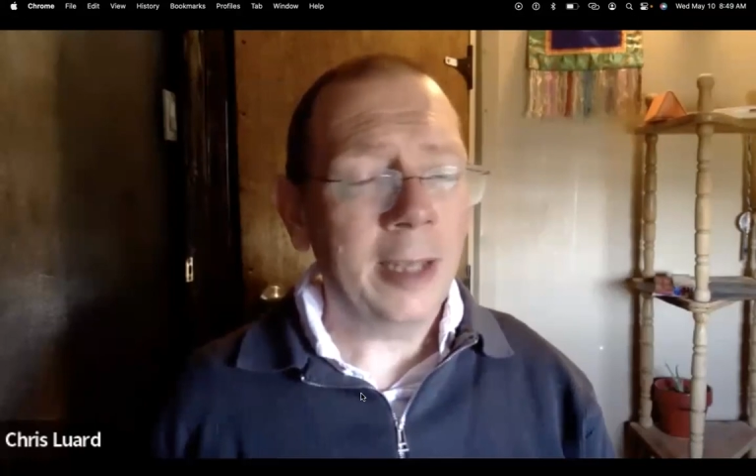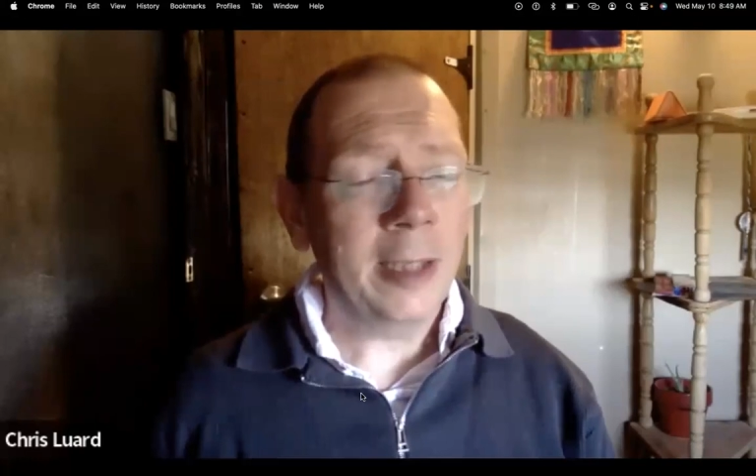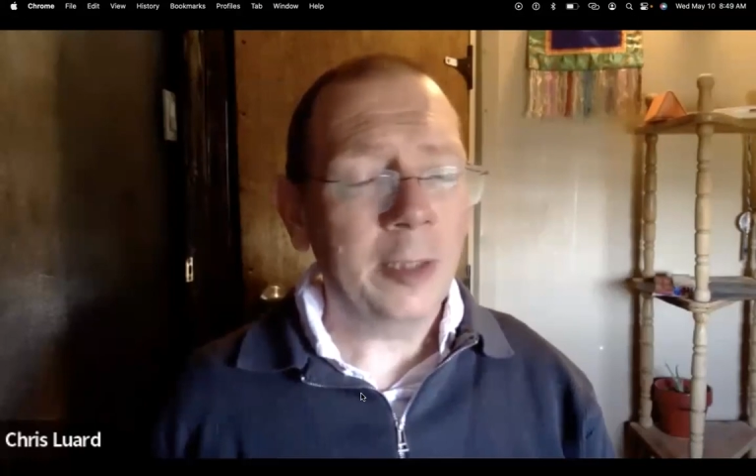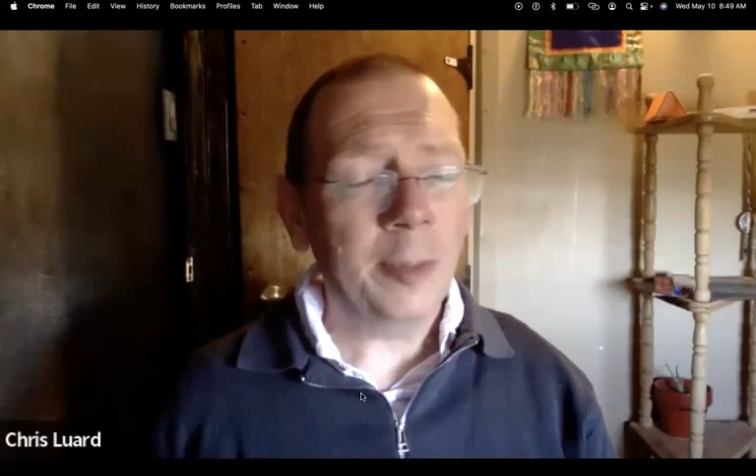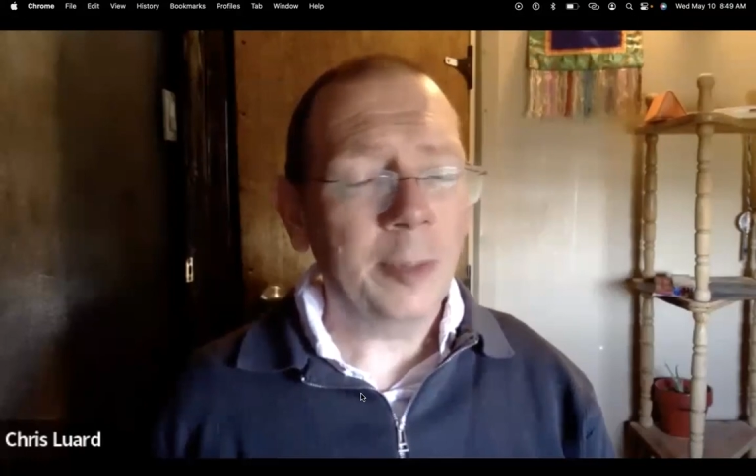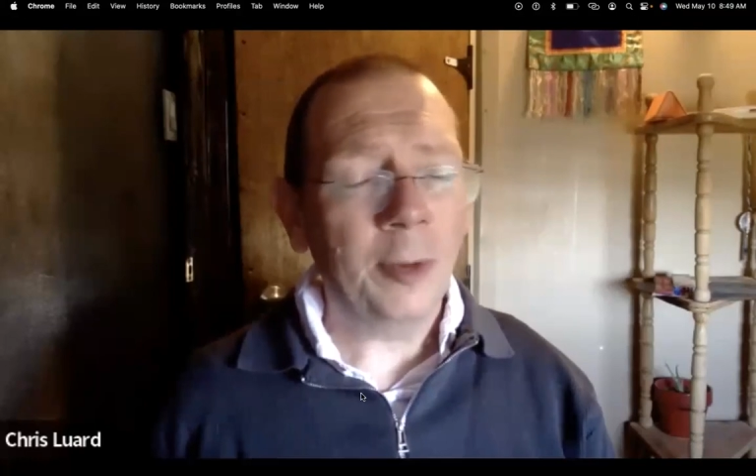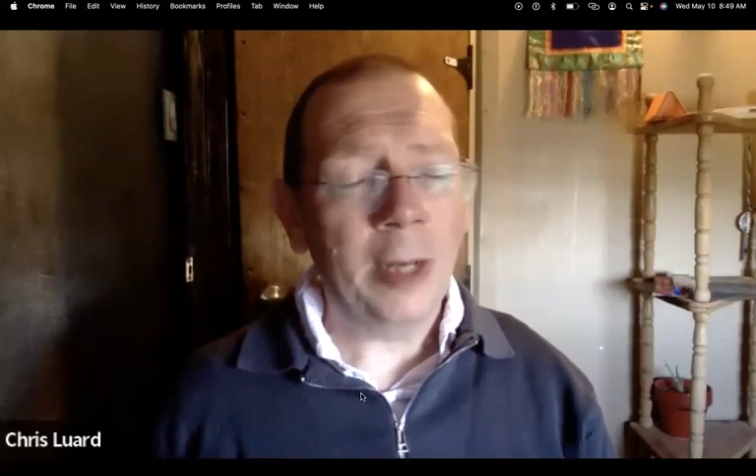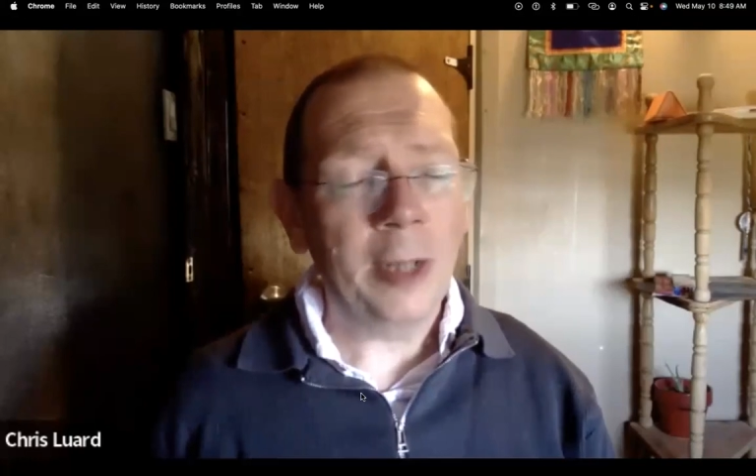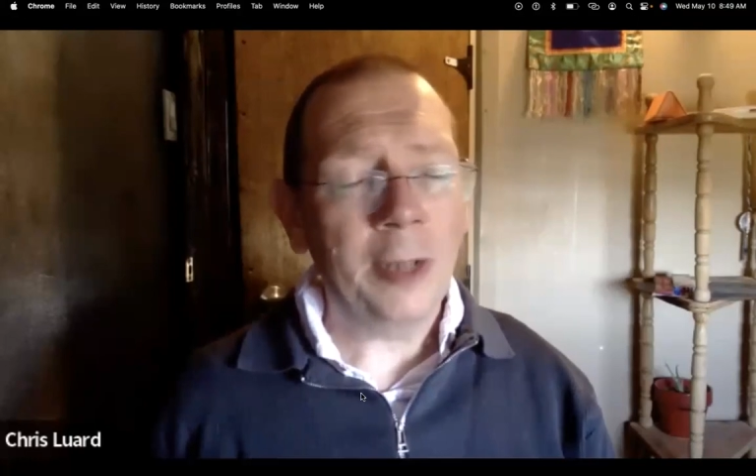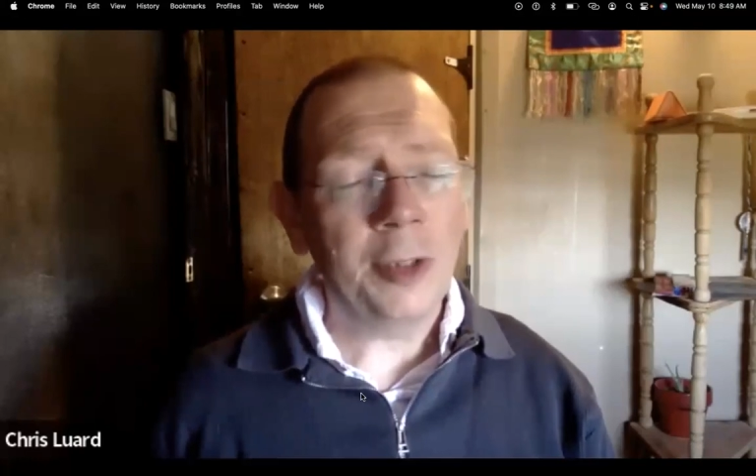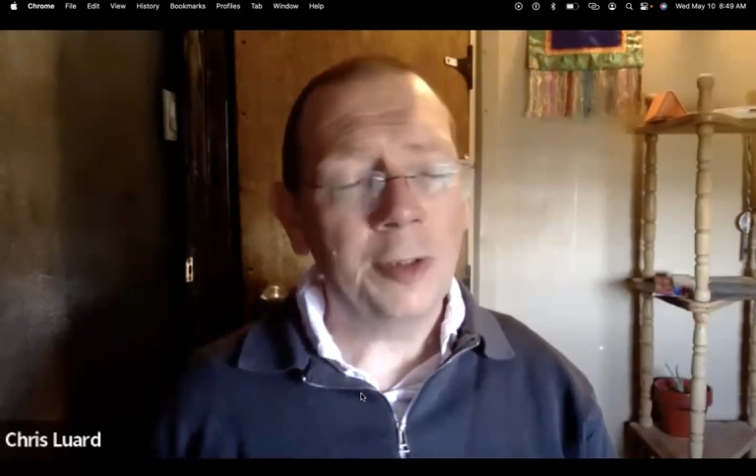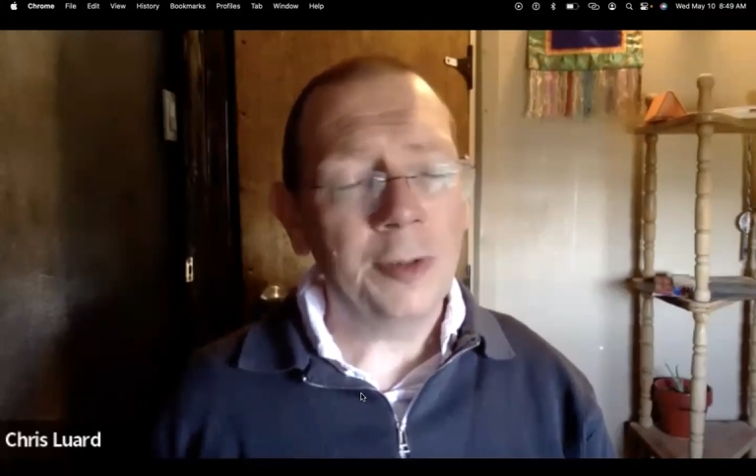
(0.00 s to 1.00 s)
Perhaps
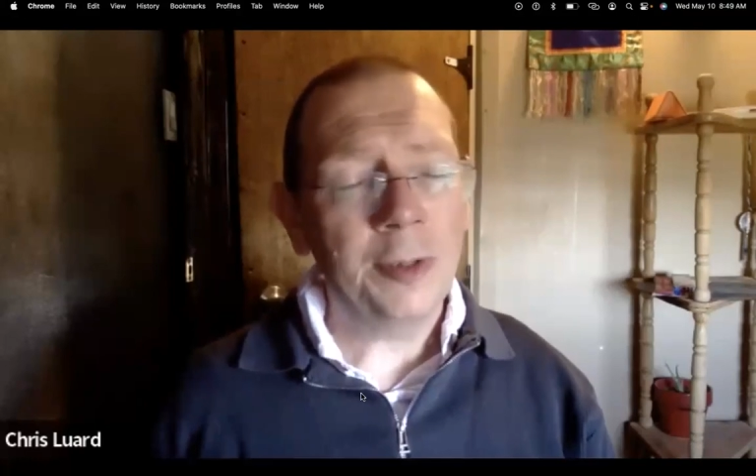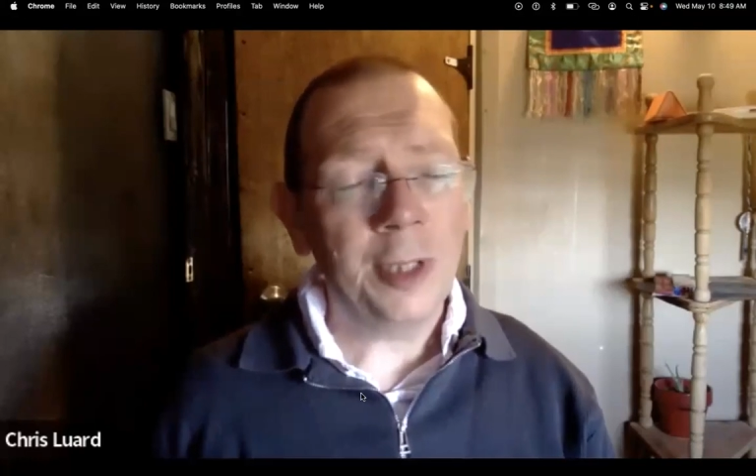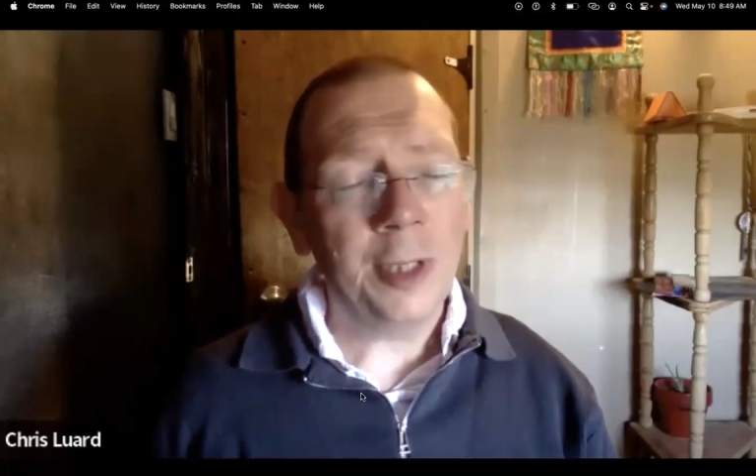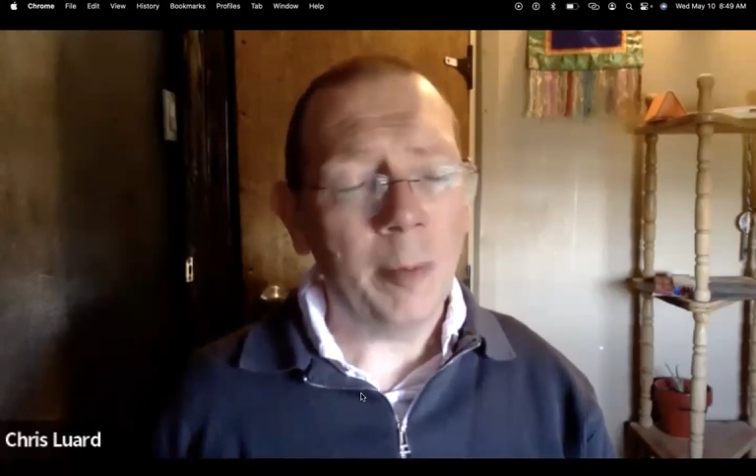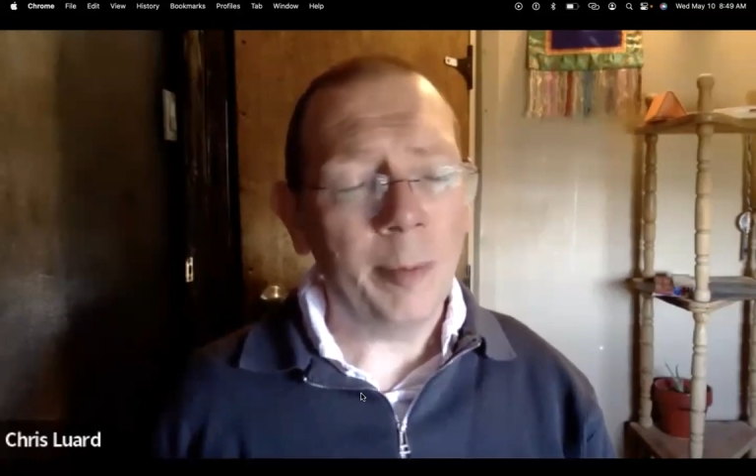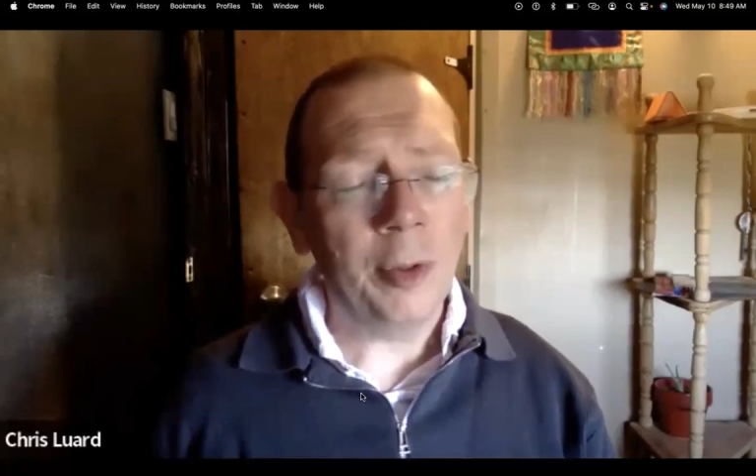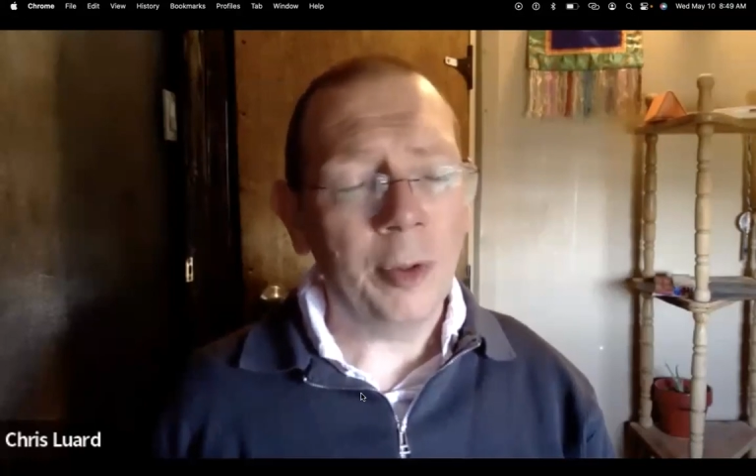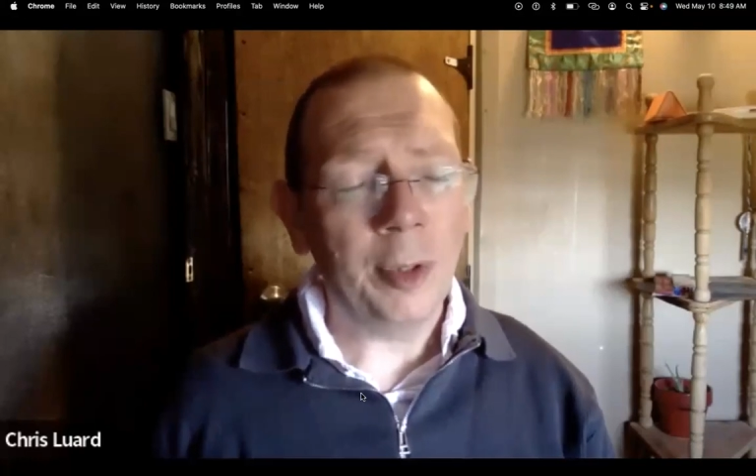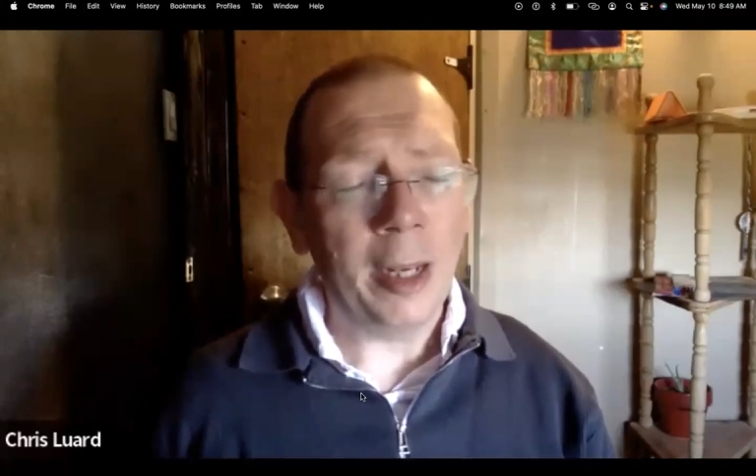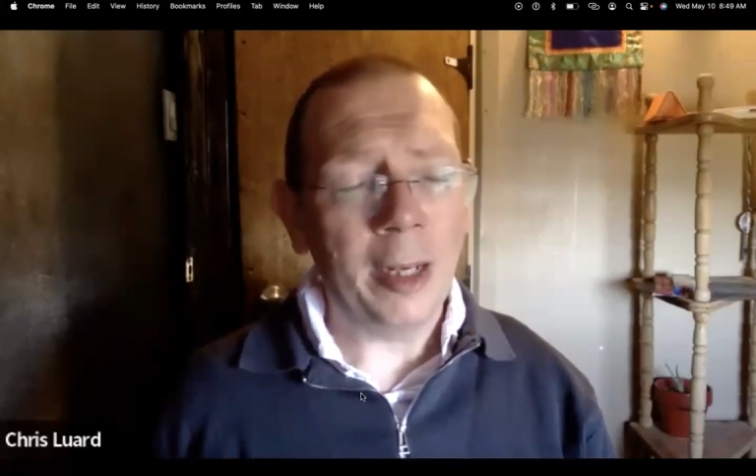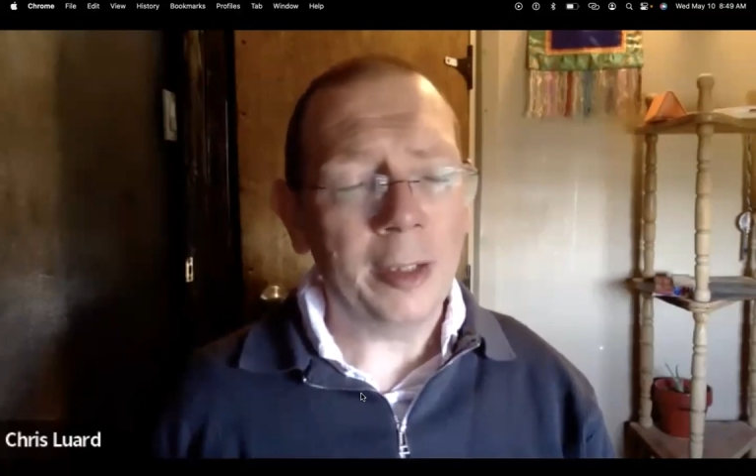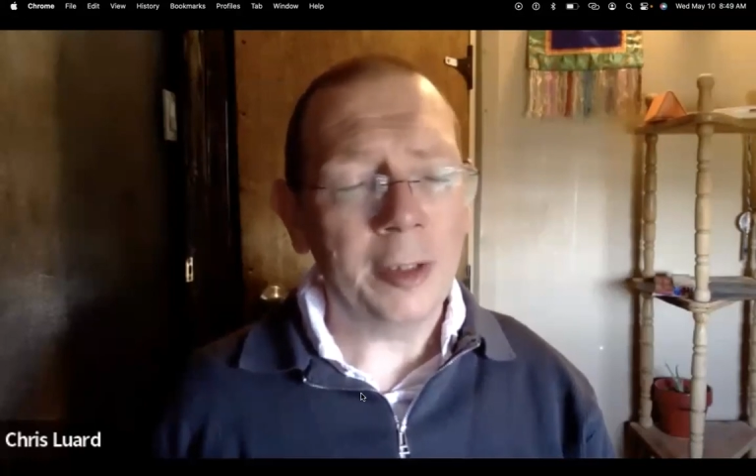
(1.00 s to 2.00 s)
also bringing
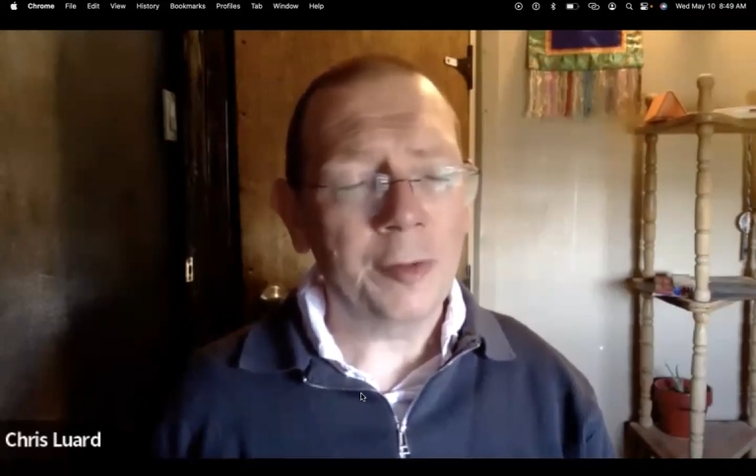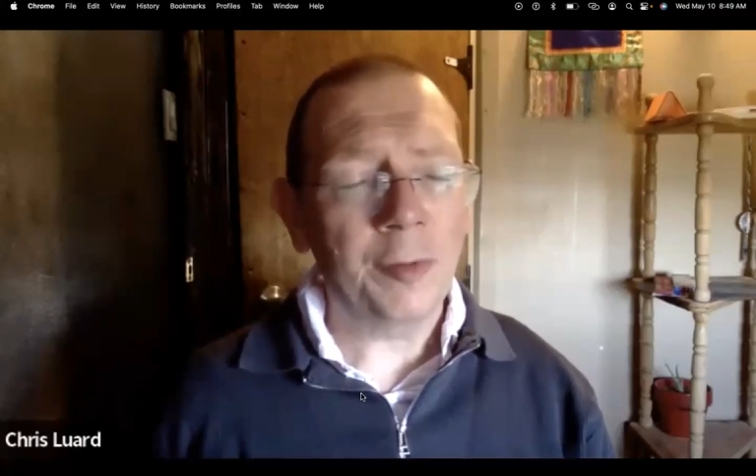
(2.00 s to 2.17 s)
this